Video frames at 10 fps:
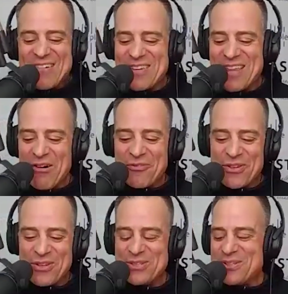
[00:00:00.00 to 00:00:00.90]
Without
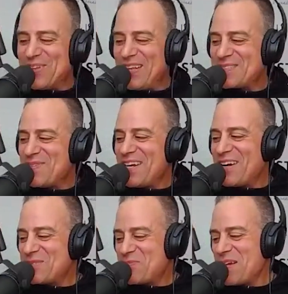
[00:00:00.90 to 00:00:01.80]
further ado, let's meet
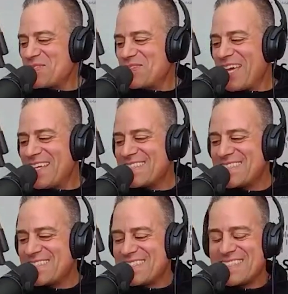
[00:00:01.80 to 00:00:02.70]
our special guest
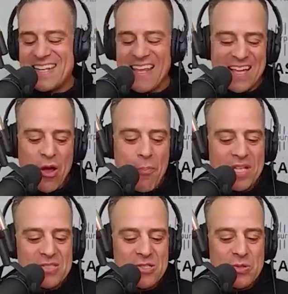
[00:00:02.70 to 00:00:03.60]
today,
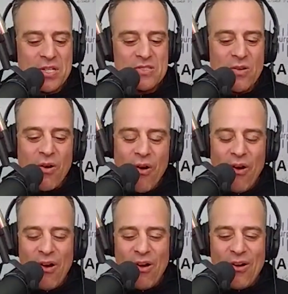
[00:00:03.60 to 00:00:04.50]
coming to us
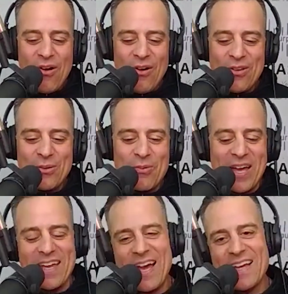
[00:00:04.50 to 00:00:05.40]
all the
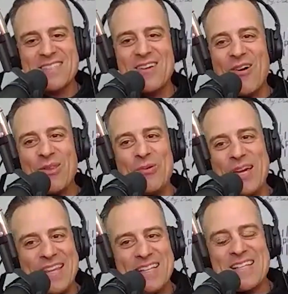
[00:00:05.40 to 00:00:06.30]
way. I said all the
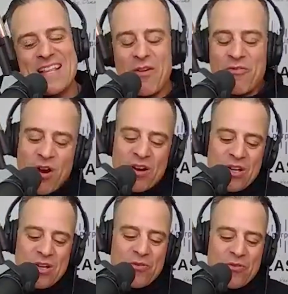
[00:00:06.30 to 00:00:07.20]
way. That's not that far.
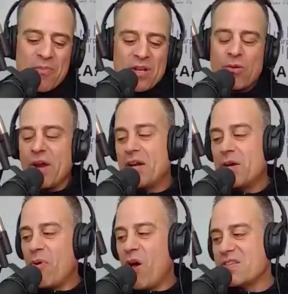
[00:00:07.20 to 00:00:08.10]
From the greater
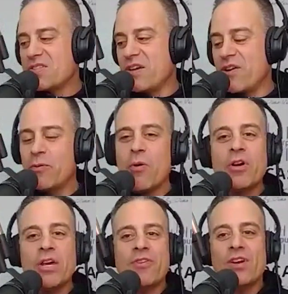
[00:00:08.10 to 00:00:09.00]
Boston area. We
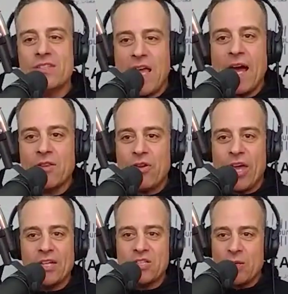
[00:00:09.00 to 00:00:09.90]
won't give your exact
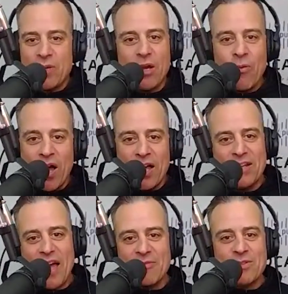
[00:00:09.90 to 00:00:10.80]
location. We don't want,
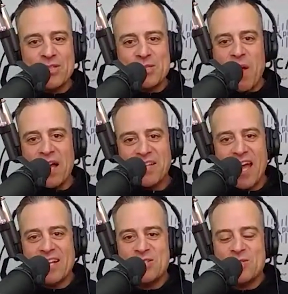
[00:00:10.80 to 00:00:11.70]
after this
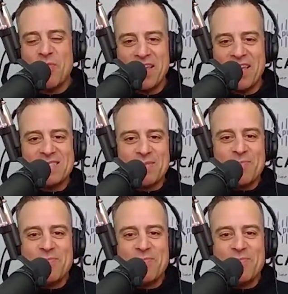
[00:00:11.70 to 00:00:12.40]
podcast, you might get some